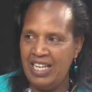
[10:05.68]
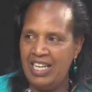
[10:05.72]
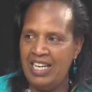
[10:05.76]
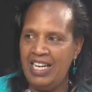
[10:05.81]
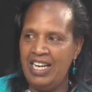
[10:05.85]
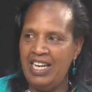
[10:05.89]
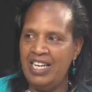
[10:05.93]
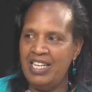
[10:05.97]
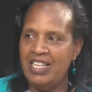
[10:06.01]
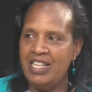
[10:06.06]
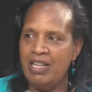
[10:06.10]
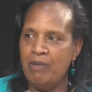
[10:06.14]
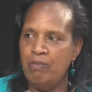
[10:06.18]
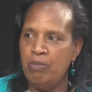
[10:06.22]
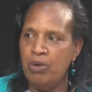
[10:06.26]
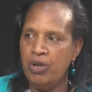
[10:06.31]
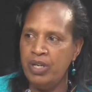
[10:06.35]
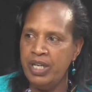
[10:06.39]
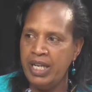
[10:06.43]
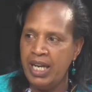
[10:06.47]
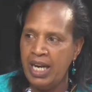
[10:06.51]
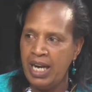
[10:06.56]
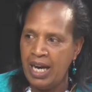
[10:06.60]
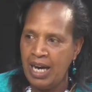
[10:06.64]
And the
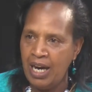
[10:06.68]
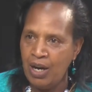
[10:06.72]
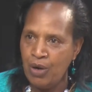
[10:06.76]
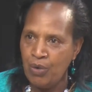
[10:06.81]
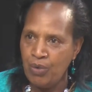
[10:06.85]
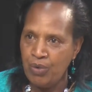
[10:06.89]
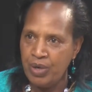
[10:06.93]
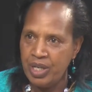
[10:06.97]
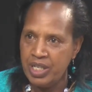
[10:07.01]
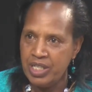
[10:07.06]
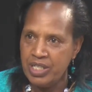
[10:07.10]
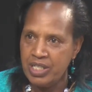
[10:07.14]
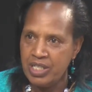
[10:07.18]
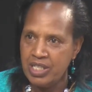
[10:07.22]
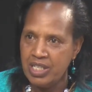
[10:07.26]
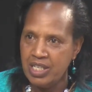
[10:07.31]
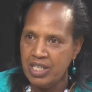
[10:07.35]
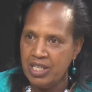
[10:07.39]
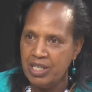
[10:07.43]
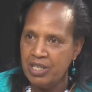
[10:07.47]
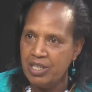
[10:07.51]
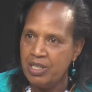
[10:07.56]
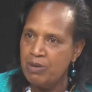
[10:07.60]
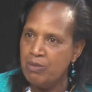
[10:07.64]
body language
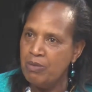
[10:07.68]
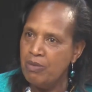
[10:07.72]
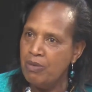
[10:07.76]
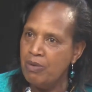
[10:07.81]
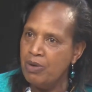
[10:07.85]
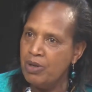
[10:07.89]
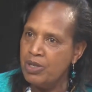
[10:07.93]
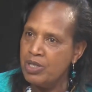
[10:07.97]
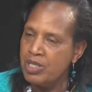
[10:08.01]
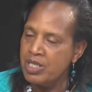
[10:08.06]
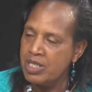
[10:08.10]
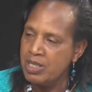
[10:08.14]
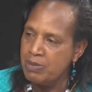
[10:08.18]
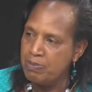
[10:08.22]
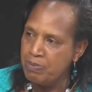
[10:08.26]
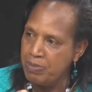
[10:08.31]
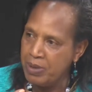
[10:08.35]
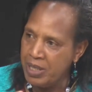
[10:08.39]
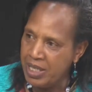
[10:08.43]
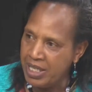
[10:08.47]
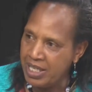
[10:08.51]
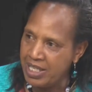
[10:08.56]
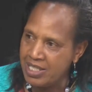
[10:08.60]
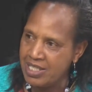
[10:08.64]

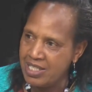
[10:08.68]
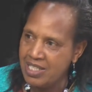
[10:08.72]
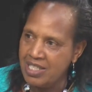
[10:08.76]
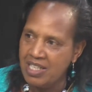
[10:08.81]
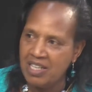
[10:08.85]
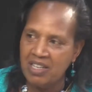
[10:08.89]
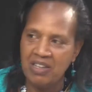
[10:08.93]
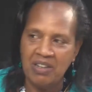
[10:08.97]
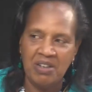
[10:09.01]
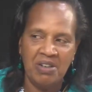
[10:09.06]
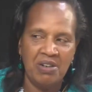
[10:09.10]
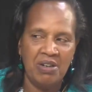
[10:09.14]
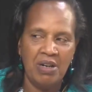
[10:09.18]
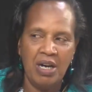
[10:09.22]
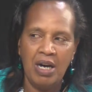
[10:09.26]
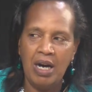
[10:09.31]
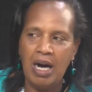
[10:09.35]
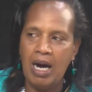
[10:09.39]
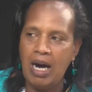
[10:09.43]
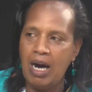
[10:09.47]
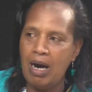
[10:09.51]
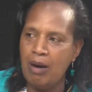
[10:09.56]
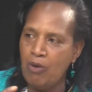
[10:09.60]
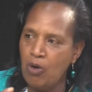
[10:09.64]
speaks
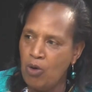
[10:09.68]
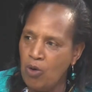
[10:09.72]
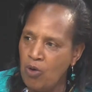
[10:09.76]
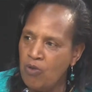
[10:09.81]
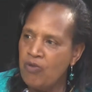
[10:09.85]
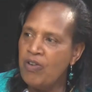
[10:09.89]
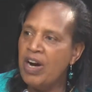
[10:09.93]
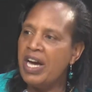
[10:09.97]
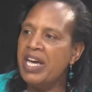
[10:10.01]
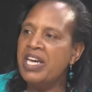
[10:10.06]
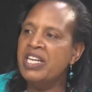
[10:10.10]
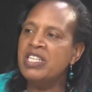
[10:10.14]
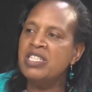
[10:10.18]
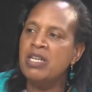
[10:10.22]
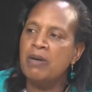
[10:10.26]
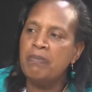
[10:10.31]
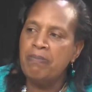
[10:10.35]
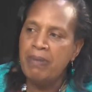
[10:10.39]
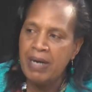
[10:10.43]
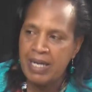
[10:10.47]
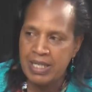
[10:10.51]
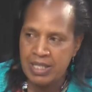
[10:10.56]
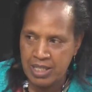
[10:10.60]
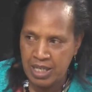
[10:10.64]
over
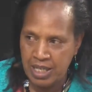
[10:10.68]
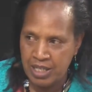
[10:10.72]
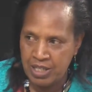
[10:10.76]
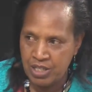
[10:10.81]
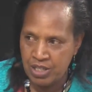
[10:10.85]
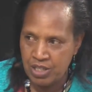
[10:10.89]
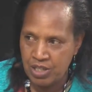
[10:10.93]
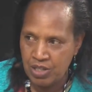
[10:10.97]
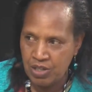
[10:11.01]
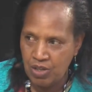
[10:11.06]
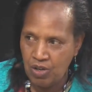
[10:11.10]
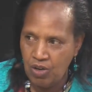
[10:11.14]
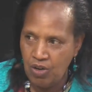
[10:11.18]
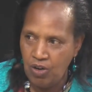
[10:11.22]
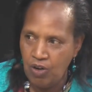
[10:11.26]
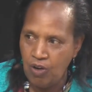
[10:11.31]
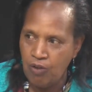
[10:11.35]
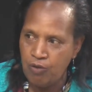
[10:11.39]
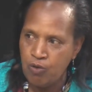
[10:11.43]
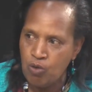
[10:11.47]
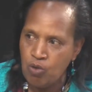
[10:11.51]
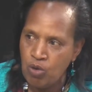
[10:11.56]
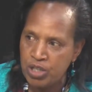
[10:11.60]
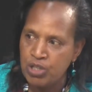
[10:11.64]
80%
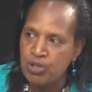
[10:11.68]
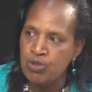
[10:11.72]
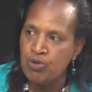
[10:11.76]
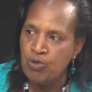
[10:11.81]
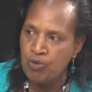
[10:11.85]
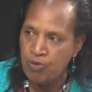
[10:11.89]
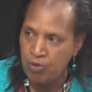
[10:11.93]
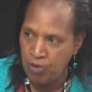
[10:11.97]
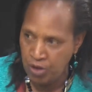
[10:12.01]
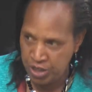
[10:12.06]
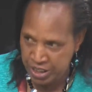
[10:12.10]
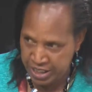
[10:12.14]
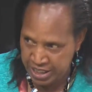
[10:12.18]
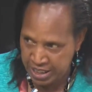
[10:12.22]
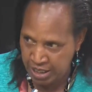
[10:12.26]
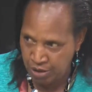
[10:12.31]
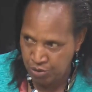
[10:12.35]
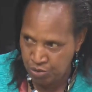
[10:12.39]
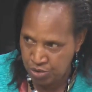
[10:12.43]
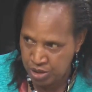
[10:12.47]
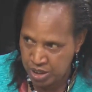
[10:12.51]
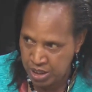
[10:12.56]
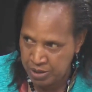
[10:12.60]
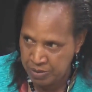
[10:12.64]
of what you voice
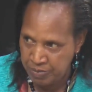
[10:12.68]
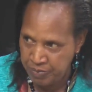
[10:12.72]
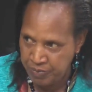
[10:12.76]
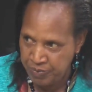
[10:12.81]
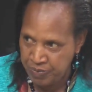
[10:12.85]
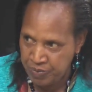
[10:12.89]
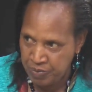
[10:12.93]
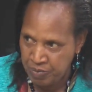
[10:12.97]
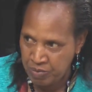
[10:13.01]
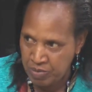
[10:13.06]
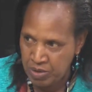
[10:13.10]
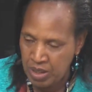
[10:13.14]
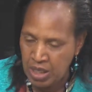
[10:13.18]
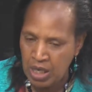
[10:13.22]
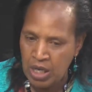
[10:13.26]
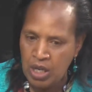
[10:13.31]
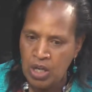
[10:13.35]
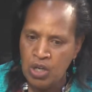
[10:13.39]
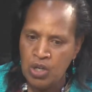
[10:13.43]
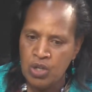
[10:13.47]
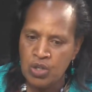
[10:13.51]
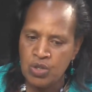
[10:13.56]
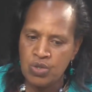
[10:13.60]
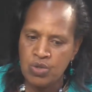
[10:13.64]
out.
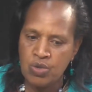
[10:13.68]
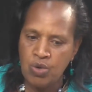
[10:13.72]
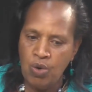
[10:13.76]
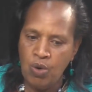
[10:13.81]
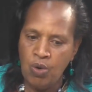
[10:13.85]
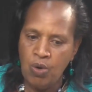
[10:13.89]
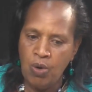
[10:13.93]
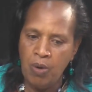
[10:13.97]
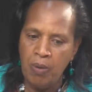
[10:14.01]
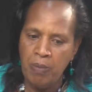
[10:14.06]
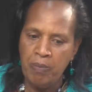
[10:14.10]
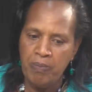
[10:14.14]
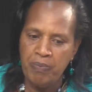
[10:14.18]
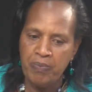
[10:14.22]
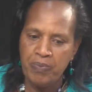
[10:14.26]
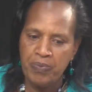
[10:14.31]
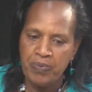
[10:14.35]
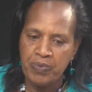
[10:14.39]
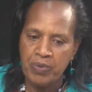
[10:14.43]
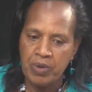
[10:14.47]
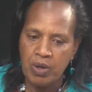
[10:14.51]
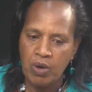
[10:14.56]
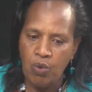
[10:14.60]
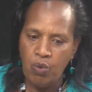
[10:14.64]
So
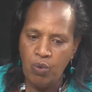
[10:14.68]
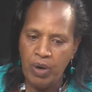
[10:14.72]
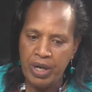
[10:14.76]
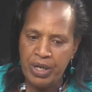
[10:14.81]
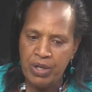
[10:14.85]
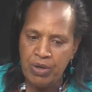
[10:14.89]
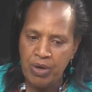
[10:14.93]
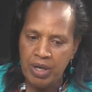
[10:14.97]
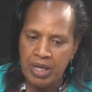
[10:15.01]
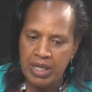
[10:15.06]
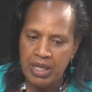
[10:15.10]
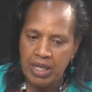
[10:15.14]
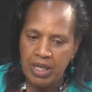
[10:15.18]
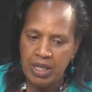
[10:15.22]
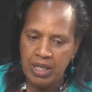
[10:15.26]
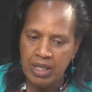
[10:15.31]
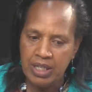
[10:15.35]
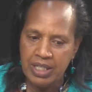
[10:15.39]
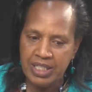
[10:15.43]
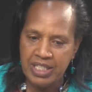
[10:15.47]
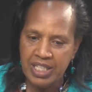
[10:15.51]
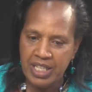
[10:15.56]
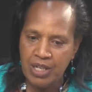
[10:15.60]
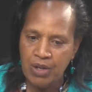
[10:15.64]
when you're
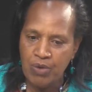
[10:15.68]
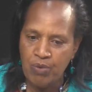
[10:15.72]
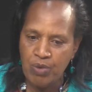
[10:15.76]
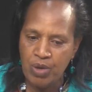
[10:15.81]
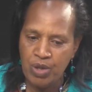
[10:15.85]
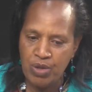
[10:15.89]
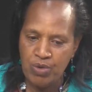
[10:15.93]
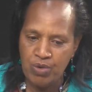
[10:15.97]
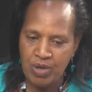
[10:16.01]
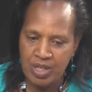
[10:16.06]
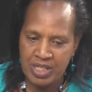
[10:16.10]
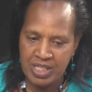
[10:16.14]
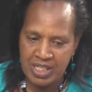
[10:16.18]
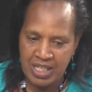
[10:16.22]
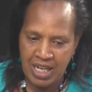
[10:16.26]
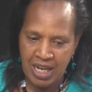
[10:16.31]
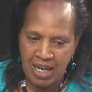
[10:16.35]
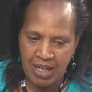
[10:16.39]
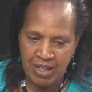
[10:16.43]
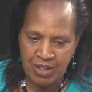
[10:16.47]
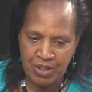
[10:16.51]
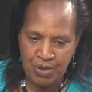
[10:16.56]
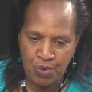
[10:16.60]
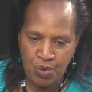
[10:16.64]
dealing with your
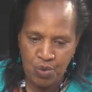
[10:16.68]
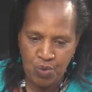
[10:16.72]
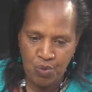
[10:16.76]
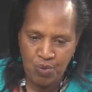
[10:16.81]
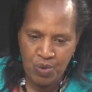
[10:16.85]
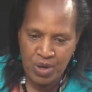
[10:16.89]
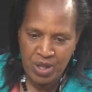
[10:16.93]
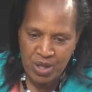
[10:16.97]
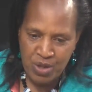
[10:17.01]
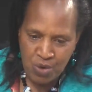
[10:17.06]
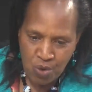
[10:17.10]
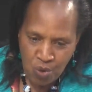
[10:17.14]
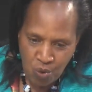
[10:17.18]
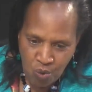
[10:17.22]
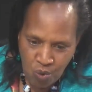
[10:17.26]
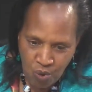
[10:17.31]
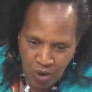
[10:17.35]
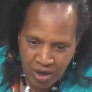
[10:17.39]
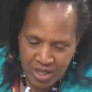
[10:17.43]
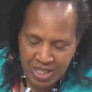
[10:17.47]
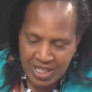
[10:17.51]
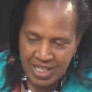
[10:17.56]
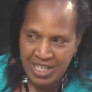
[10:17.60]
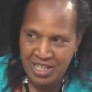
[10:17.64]
child with
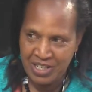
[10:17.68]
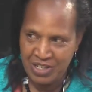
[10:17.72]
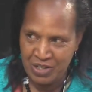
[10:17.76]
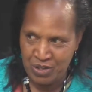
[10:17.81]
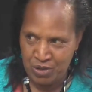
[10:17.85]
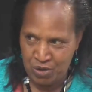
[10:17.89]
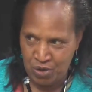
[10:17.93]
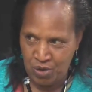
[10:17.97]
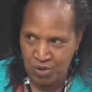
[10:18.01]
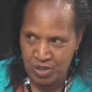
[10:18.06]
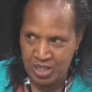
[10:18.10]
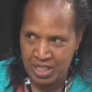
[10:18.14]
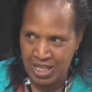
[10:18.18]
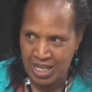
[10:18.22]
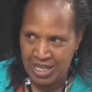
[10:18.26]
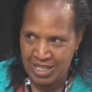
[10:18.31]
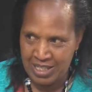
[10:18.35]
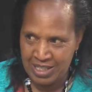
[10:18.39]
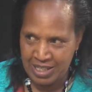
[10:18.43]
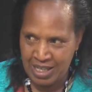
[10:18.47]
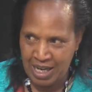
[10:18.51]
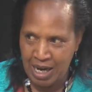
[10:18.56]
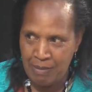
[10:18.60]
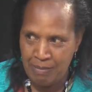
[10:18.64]
what the results has
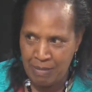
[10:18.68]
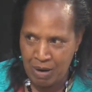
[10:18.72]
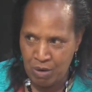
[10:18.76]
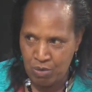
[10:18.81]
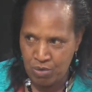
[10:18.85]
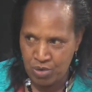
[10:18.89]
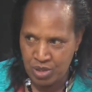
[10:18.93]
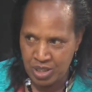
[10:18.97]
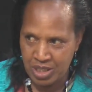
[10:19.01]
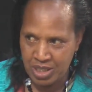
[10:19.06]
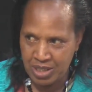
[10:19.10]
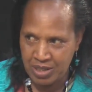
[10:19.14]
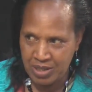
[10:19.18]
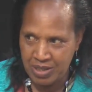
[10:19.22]
come out,